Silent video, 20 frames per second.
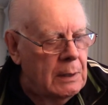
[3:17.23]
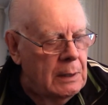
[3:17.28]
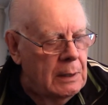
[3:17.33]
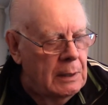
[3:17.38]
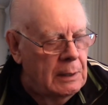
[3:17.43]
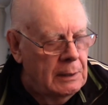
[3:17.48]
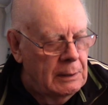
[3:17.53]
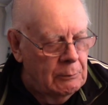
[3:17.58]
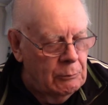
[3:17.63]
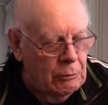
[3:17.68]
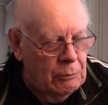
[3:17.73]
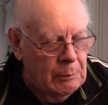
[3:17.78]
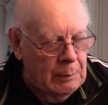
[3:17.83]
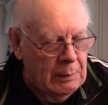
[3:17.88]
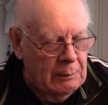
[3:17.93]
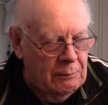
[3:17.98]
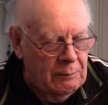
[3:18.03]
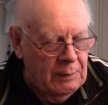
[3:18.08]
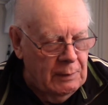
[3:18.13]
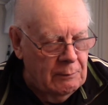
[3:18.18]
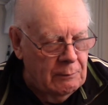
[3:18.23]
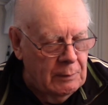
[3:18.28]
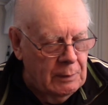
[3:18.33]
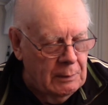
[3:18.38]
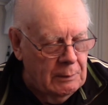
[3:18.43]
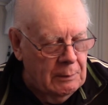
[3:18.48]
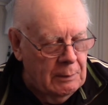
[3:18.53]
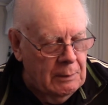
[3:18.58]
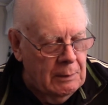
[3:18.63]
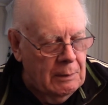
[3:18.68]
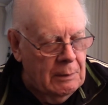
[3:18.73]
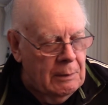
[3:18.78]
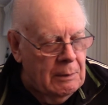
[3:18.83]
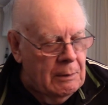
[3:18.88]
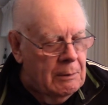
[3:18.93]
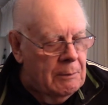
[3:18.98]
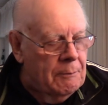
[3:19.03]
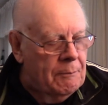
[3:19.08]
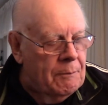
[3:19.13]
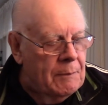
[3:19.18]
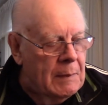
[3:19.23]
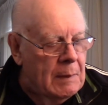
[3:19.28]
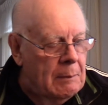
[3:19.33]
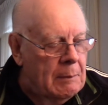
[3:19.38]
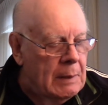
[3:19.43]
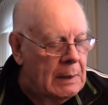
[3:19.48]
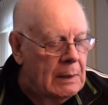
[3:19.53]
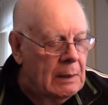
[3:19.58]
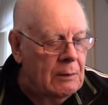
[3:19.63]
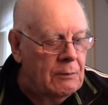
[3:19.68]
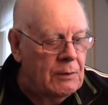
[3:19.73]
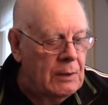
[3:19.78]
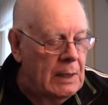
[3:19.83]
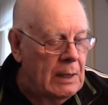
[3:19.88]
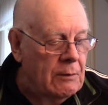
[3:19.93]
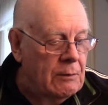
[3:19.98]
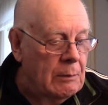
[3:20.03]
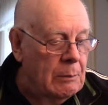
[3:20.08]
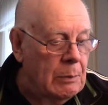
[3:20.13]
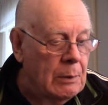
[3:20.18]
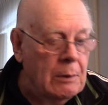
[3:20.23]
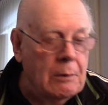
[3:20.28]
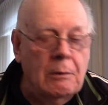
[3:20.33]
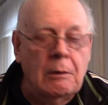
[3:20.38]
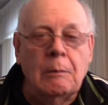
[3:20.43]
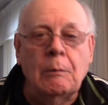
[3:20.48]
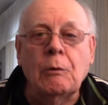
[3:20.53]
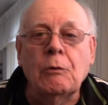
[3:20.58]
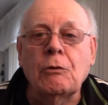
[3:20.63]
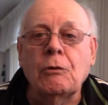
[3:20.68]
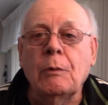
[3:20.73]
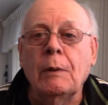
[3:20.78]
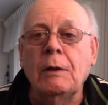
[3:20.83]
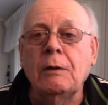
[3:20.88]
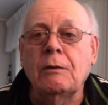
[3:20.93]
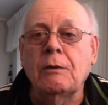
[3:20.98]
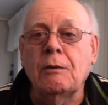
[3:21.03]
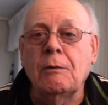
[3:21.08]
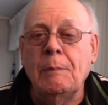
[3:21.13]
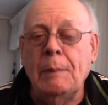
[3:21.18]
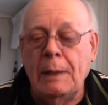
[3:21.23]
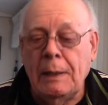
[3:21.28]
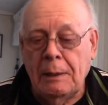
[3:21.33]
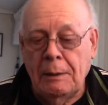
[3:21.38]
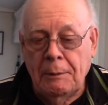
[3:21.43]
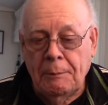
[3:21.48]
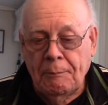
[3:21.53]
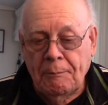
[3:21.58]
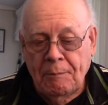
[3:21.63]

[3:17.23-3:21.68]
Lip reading: And it was my favorite because it has a burner almost twice as big.